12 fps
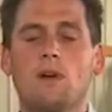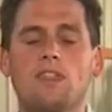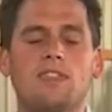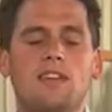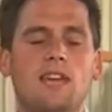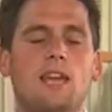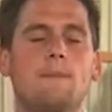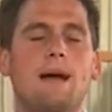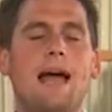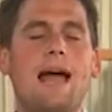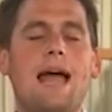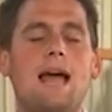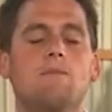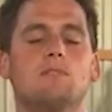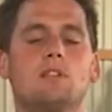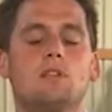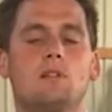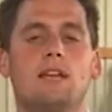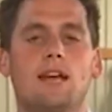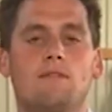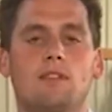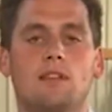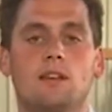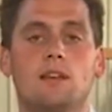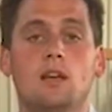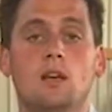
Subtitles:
We're thinking about absolutely everything.